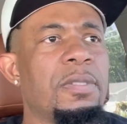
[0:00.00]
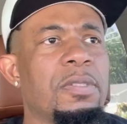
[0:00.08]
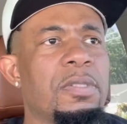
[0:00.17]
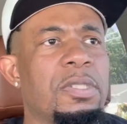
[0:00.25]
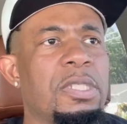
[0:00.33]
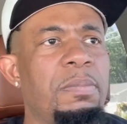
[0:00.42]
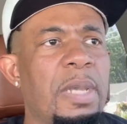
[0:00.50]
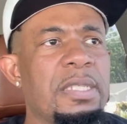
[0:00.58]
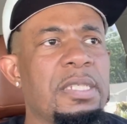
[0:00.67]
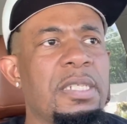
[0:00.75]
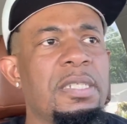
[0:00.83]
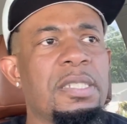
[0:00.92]

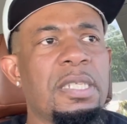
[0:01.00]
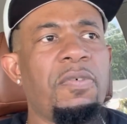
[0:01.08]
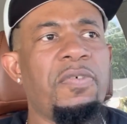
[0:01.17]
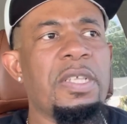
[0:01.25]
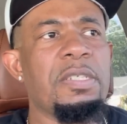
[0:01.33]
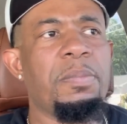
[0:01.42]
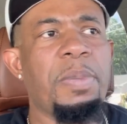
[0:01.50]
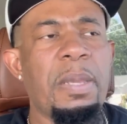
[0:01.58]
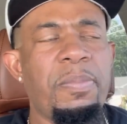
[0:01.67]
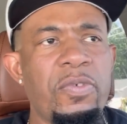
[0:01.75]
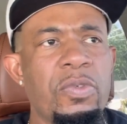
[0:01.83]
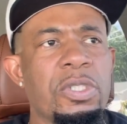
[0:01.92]
cementing himself as a
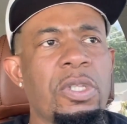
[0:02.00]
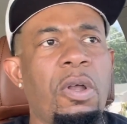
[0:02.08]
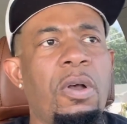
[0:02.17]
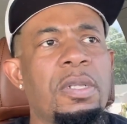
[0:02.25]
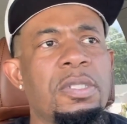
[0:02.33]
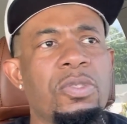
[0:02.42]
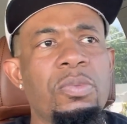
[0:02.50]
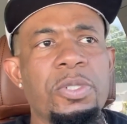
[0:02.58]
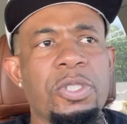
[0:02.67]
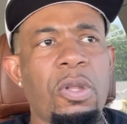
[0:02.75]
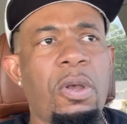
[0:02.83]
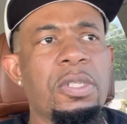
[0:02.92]
pay-per-view star and a
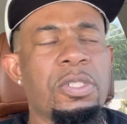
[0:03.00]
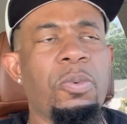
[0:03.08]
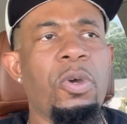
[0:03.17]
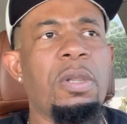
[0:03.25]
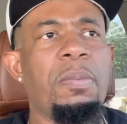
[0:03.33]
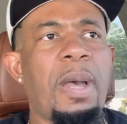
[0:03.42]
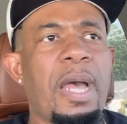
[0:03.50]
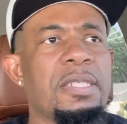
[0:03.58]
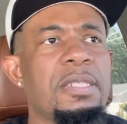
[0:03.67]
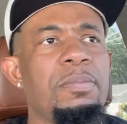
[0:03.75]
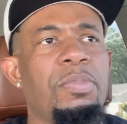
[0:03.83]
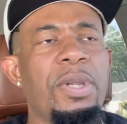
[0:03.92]
superstar in the sport of
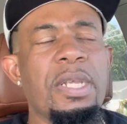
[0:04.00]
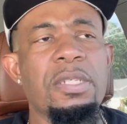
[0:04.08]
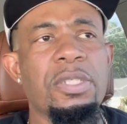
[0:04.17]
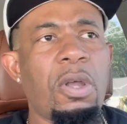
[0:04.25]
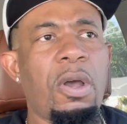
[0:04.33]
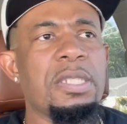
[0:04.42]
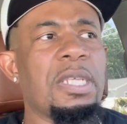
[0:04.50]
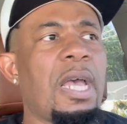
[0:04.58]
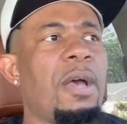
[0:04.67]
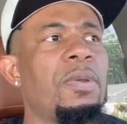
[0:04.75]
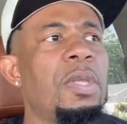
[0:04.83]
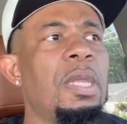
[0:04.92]
boxing, bringing the stars
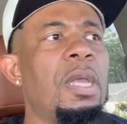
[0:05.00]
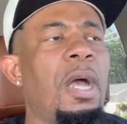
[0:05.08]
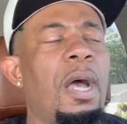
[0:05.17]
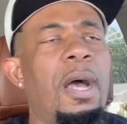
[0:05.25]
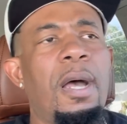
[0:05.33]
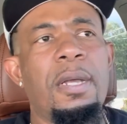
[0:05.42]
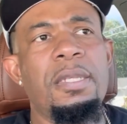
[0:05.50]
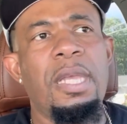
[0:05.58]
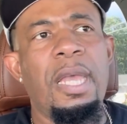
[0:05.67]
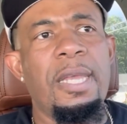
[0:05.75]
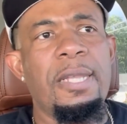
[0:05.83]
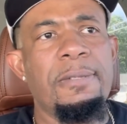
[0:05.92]
out.
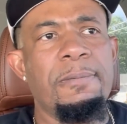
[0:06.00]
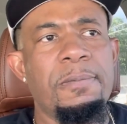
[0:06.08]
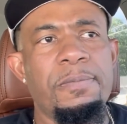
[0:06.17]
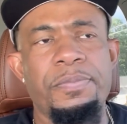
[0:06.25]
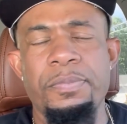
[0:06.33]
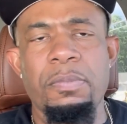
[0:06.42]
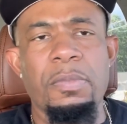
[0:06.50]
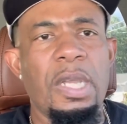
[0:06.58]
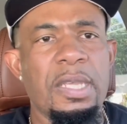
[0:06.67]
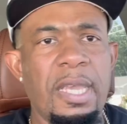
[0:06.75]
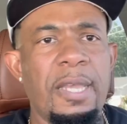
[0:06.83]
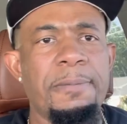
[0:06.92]
And
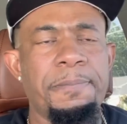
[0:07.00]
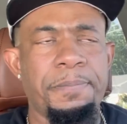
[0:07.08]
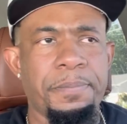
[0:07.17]
again,